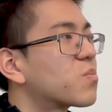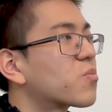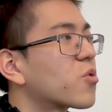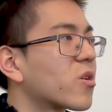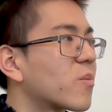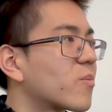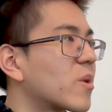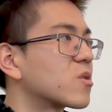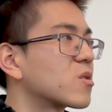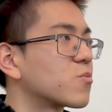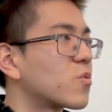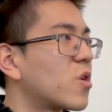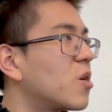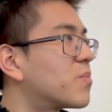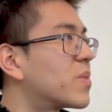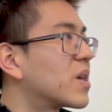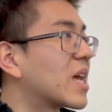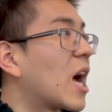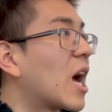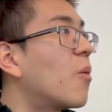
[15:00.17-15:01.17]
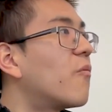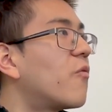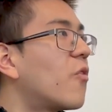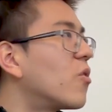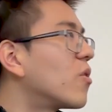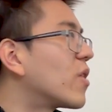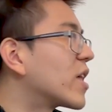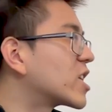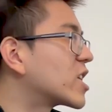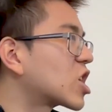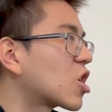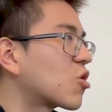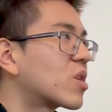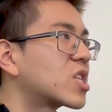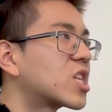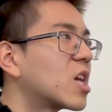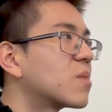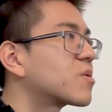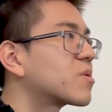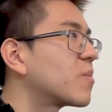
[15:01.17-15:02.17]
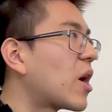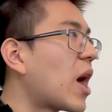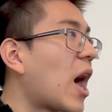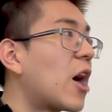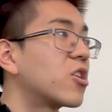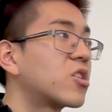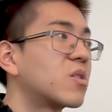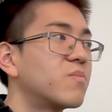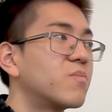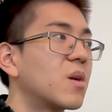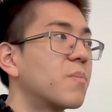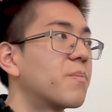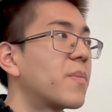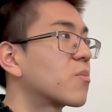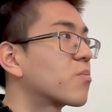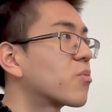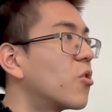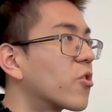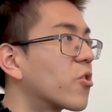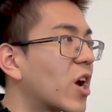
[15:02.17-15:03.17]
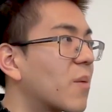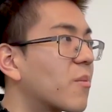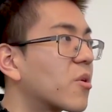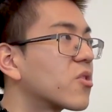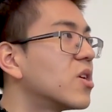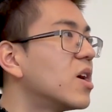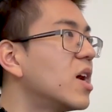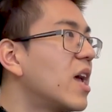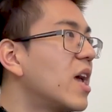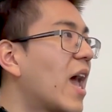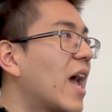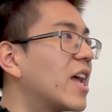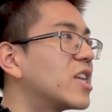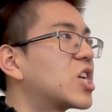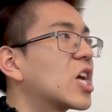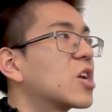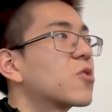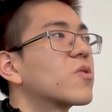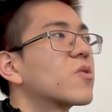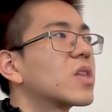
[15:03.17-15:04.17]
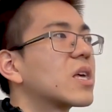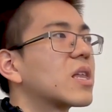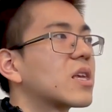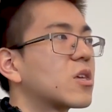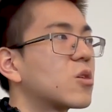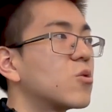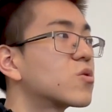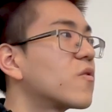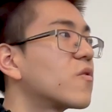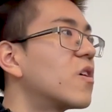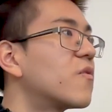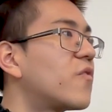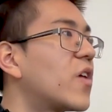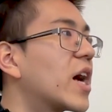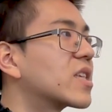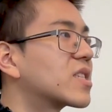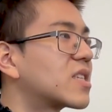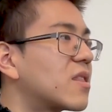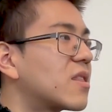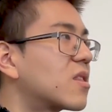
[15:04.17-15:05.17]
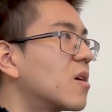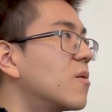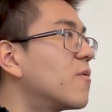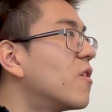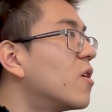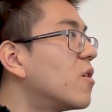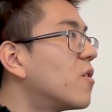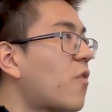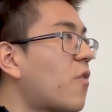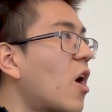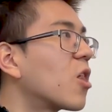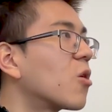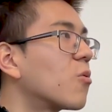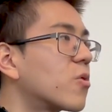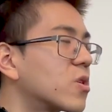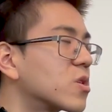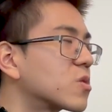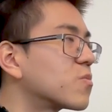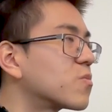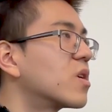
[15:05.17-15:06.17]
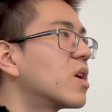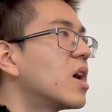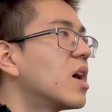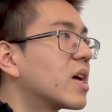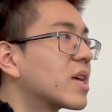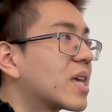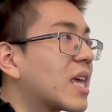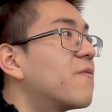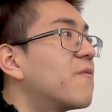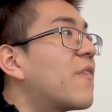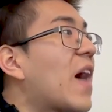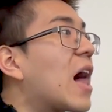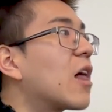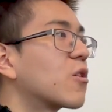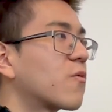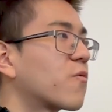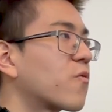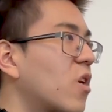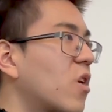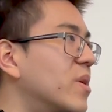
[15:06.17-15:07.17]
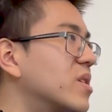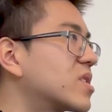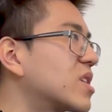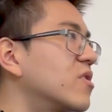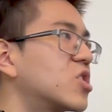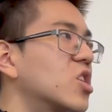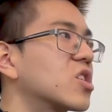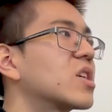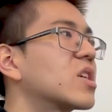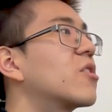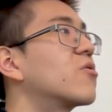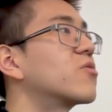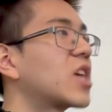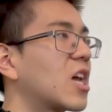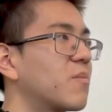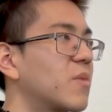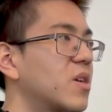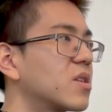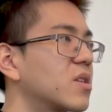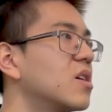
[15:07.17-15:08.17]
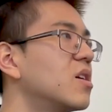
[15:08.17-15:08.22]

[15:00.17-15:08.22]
programmer as well, being helpful, like sharing tips about how you can be a better programmer, and generally like useful advice that the followers would get value from instead of just entertainment.